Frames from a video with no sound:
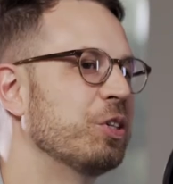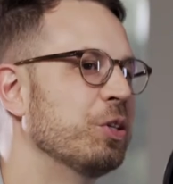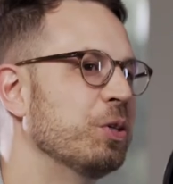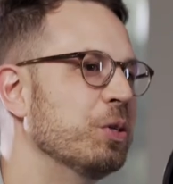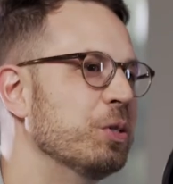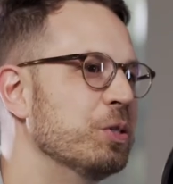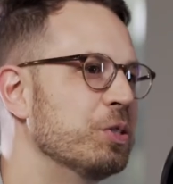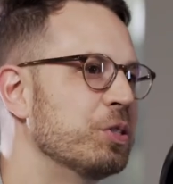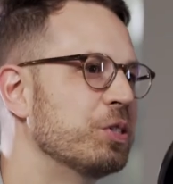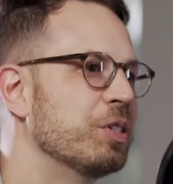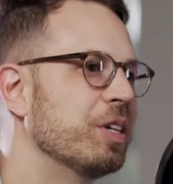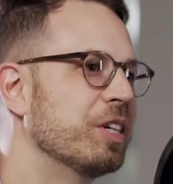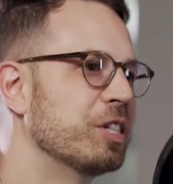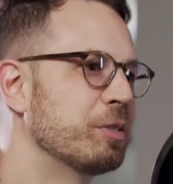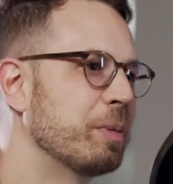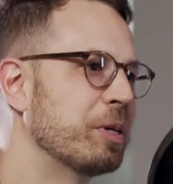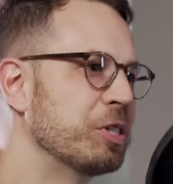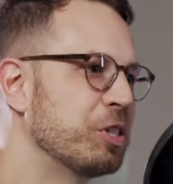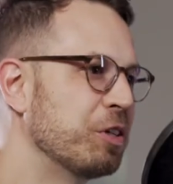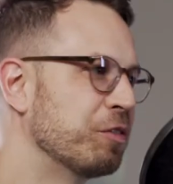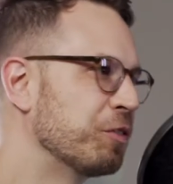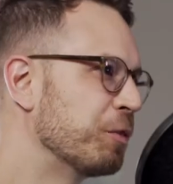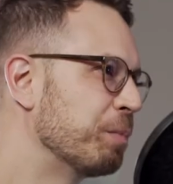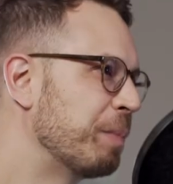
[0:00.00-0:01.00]
huge, um,
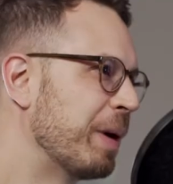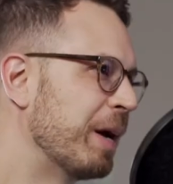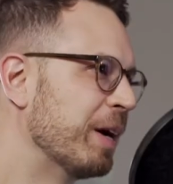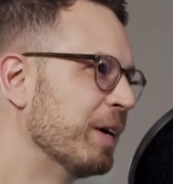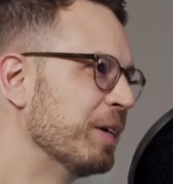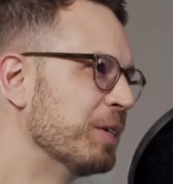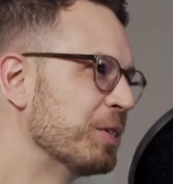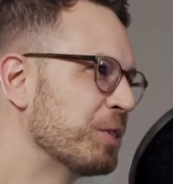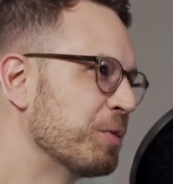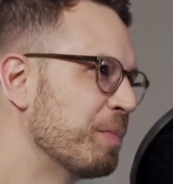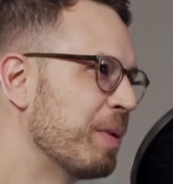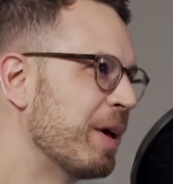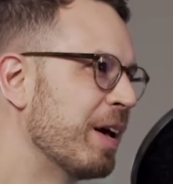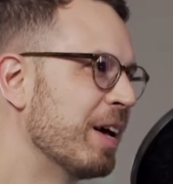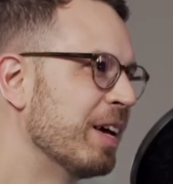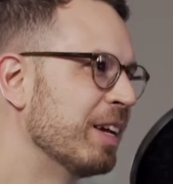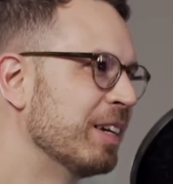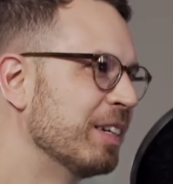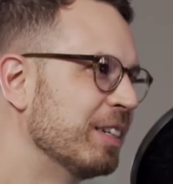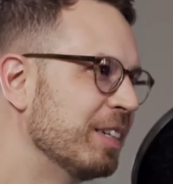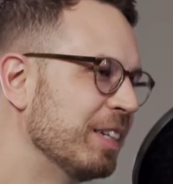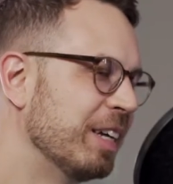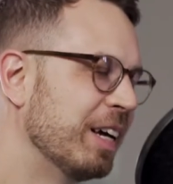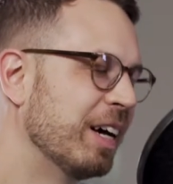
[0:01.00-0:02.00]
especially for parents,
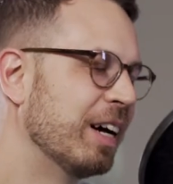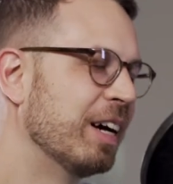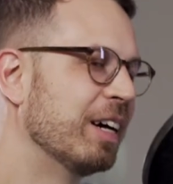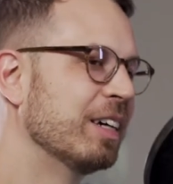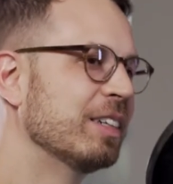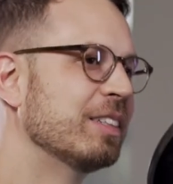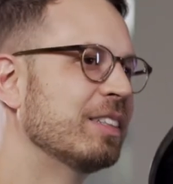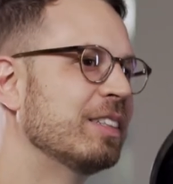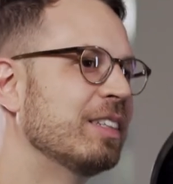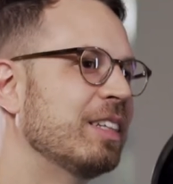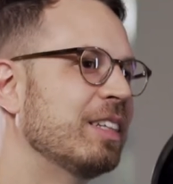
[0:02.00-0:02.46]
man. Yeah. yeah.